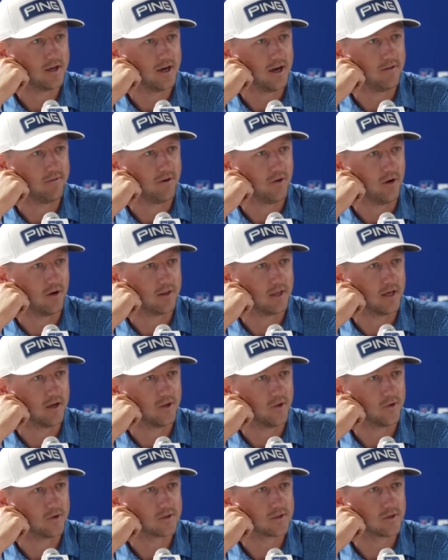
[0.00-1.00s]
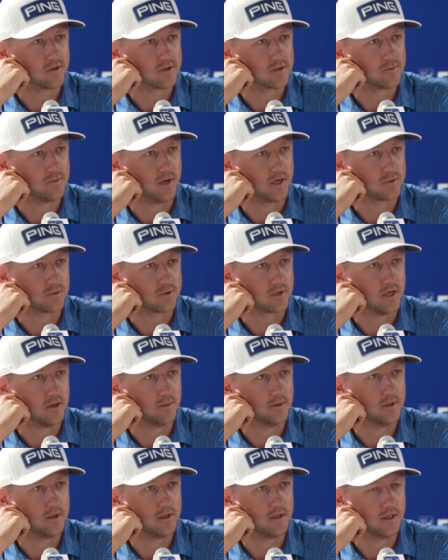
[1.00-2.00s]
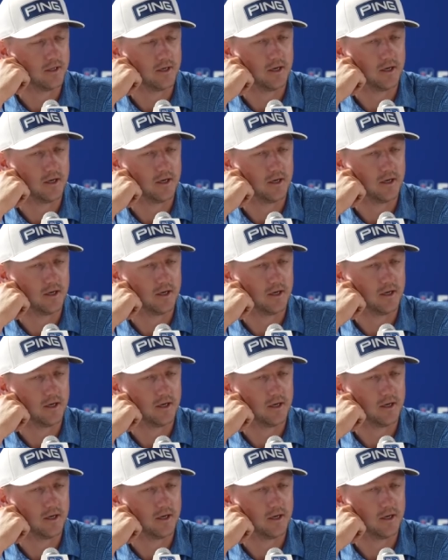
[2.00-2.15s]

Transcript: I felt like that those picks were coming,